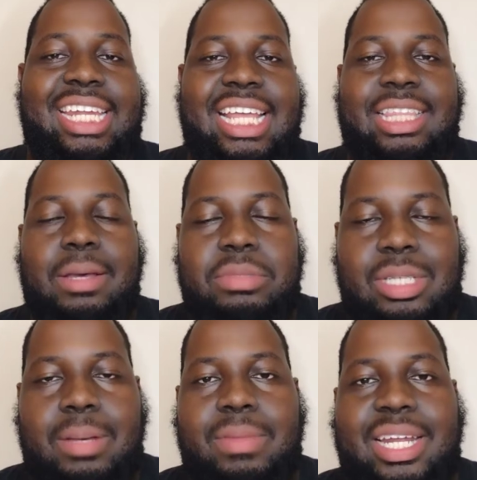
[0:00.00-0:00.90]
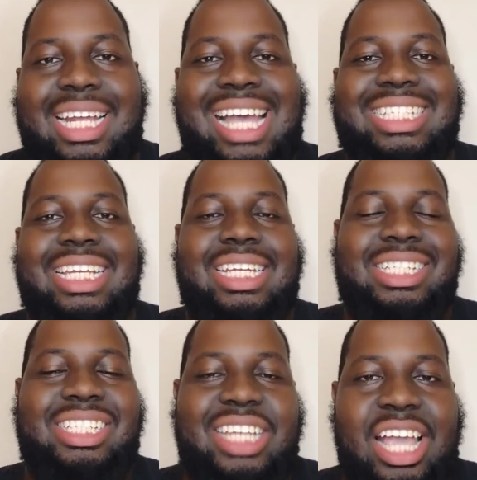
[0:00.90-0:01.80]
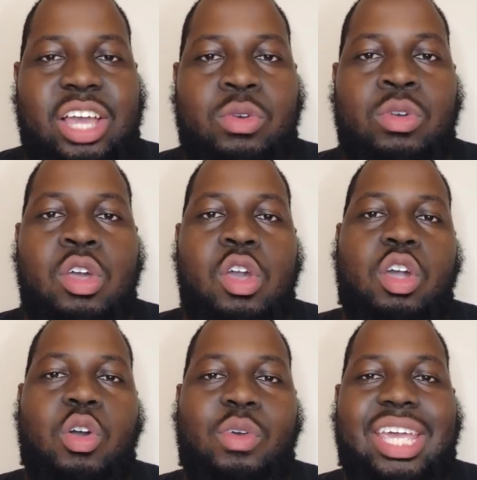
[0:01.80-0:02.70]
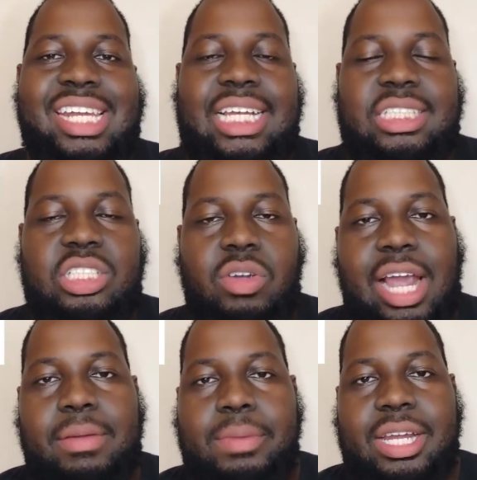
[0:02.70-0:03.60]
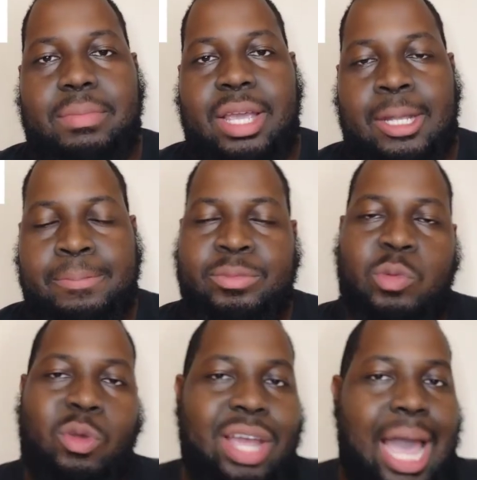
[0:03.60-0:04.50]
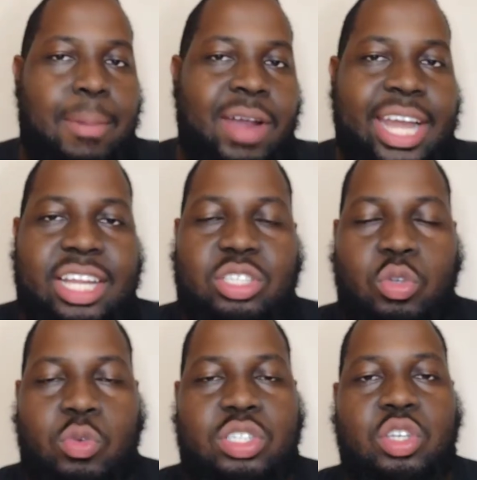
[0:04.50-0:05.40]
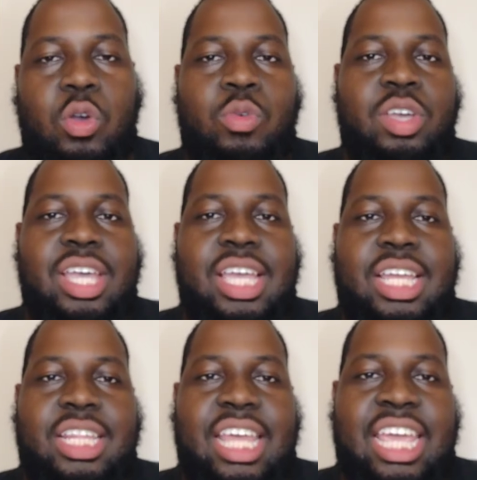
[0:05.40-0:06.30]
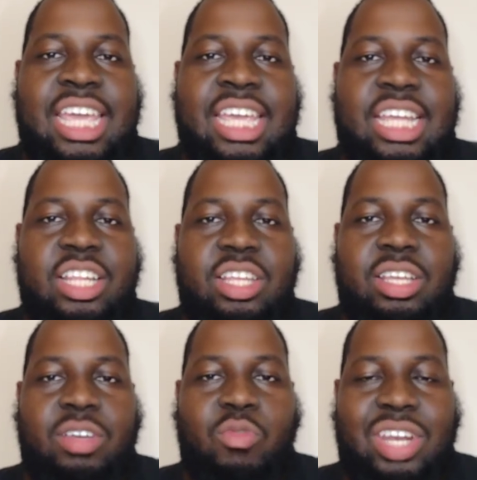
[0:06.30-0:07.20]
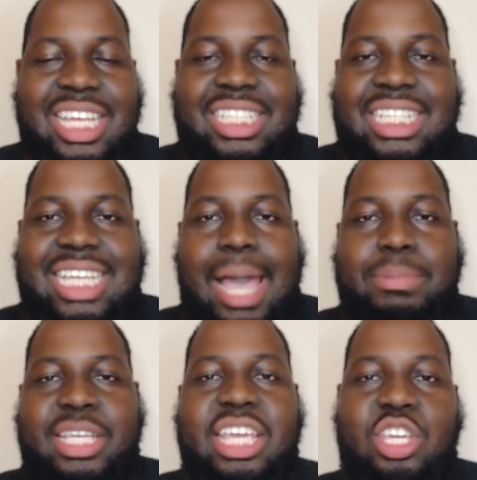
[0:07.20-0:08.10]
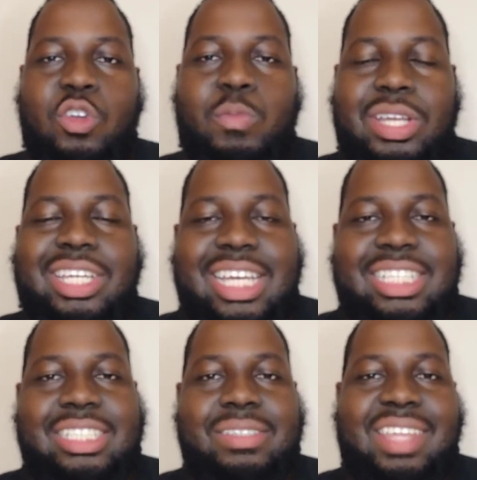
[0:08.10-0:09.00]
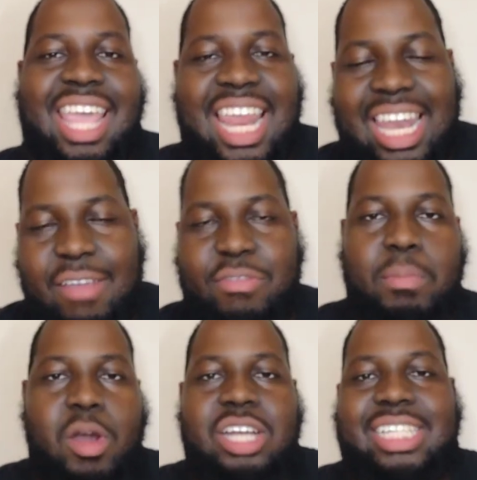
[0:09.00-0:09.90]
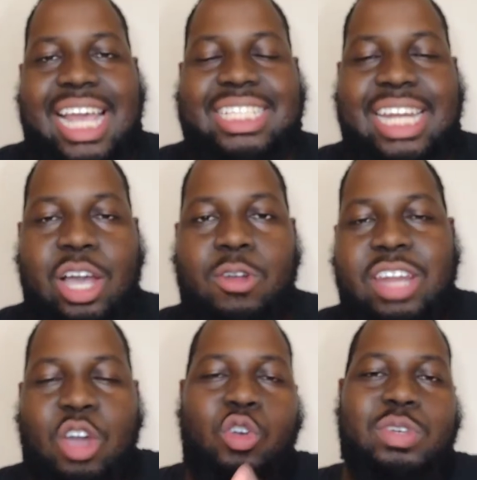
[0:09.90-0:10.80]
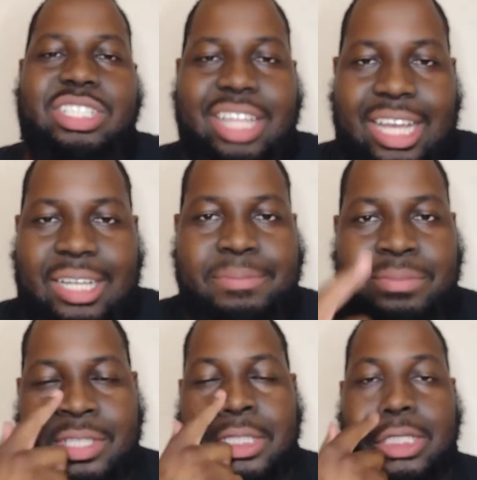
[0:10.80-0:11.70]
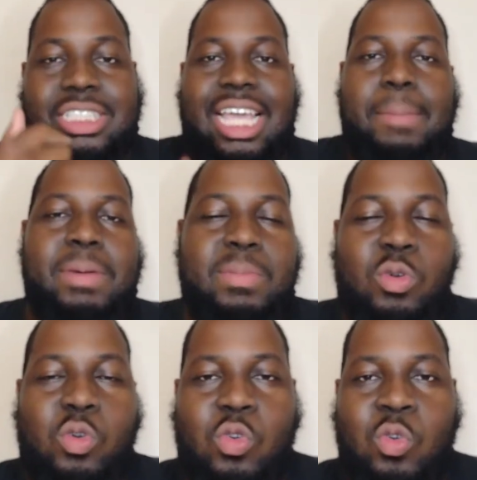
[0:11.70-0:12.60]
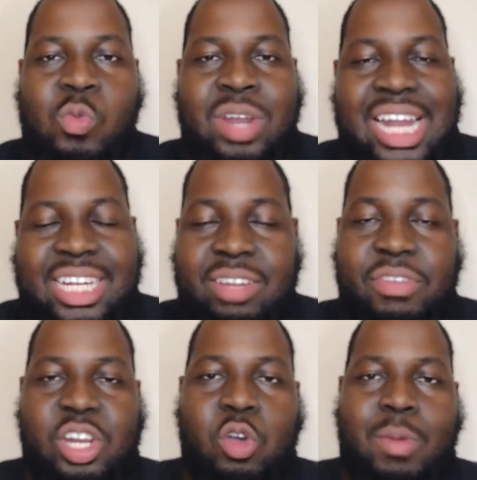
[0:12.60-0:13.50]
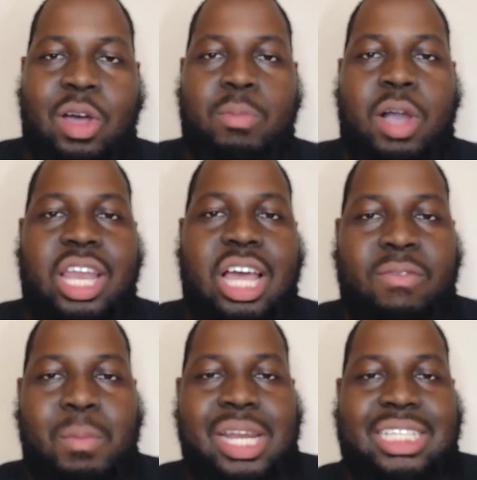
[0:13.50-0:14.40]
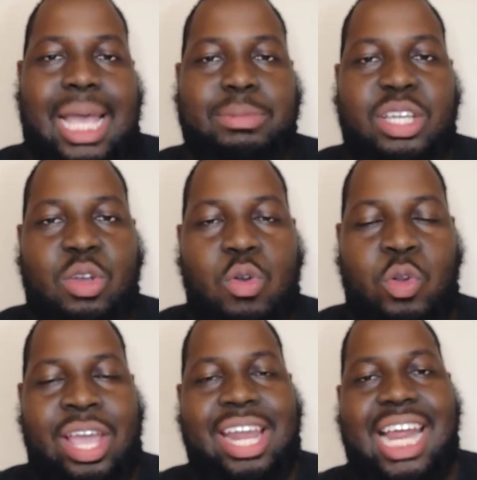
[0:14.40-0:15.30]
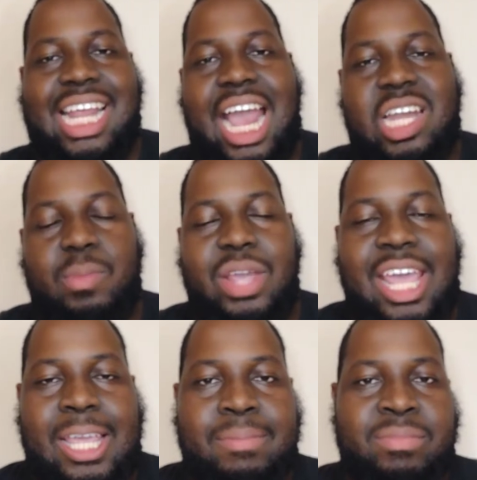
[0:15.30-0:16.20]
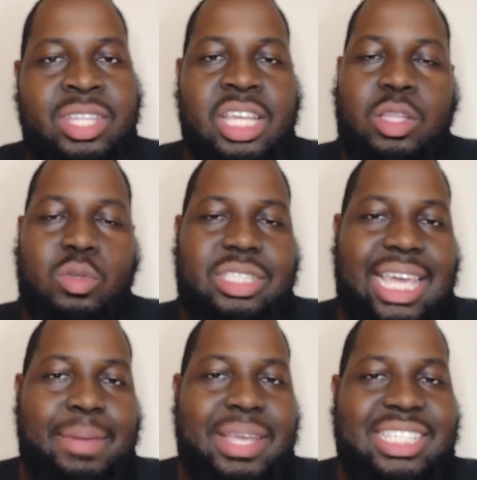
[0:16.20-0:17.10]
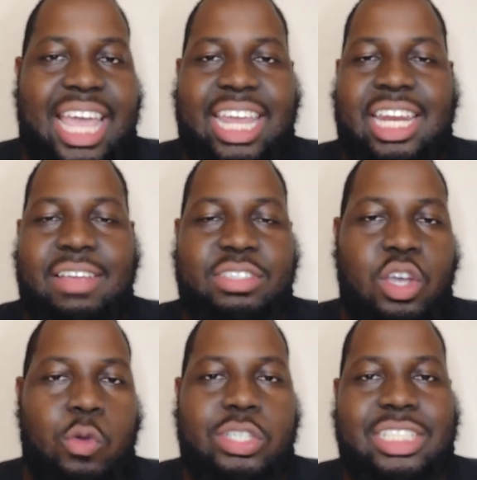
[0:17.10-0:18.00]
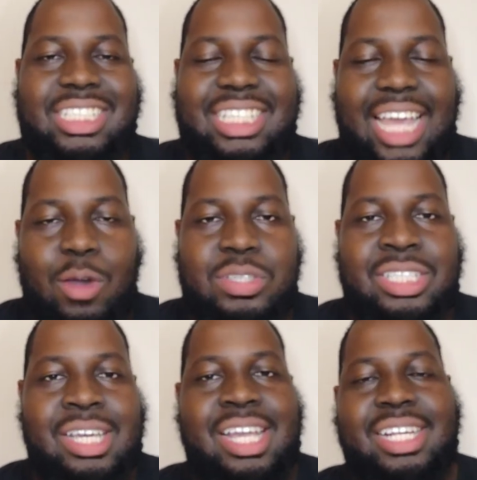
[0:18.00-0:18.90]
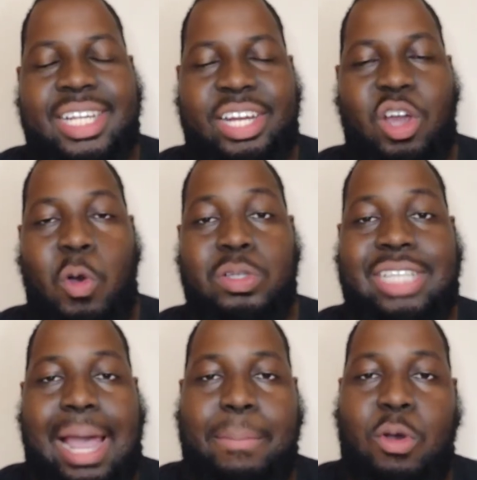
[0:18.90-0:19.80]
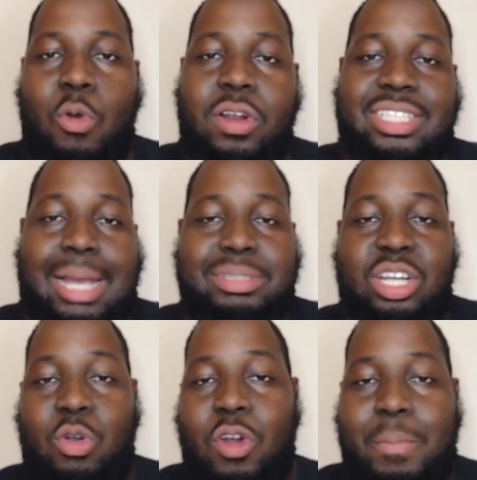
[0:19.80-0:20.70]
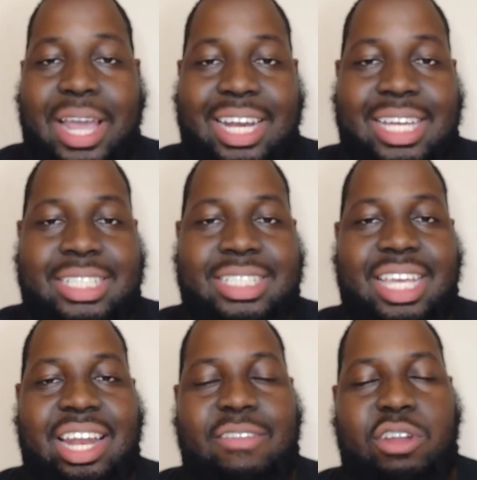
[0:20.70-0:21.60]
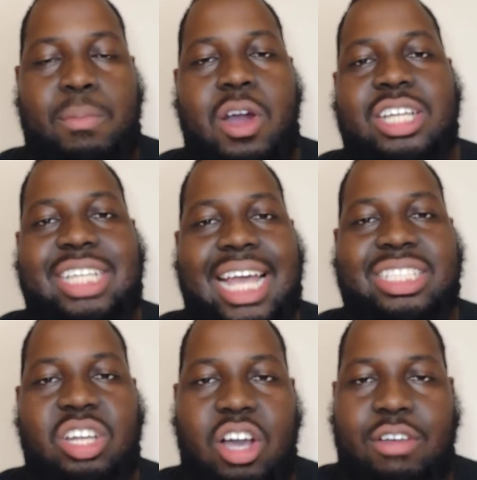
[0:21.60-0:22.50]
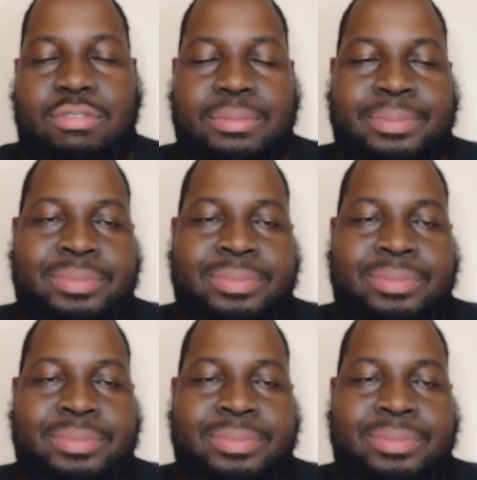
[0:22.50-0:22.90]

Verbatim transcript: hit that thumbs up. Like the content of this channel, go ahead and hit that subscribe button, man. We're gonna hop right into it. So they released a top 10 QB list and left Lamar Jackson out. Now who is they? The same people who, when I did the video about Marlon Humphrey being a top 10 corner, had that guy number eight. Those same executives, coaches, and scouts did their own top court, top 10 quarterback list and left Lamar Jackson off.